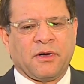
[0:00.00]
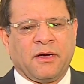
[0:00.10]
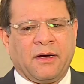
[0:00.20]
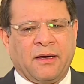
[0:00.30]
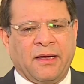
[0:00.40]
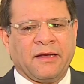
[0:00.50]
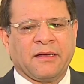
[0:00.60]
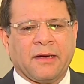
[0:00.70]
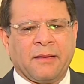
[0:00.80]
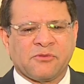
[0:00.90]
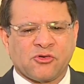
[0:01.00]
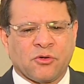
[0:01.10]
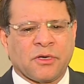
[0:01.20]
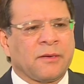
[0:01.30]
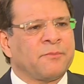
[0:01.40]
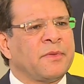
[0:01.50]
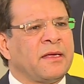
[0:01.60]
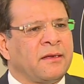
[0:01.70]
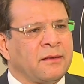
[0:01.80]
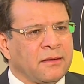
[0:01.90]
I'm sure it'll
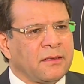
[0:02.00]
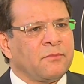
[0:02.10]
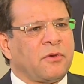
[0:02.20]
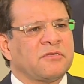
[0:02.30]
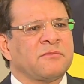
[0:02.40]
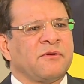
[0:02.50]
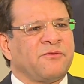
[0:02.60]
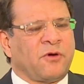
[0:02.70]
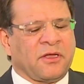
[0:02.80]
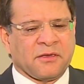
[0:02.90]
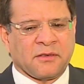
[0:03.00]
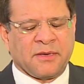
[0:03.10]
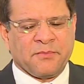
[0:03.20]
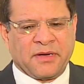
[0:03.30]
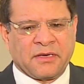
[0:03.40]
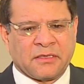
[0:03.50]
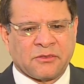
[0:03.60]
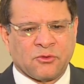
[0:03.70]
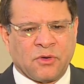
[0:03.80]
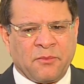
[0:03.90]
be possible for other
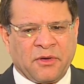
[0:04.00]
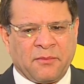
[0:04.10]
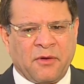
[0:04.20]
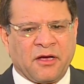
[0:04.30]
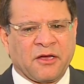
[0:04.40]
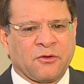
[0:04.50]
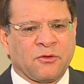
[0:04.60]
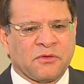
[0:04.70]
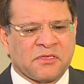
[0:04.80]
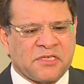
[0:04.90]
competitors who come in the market to do the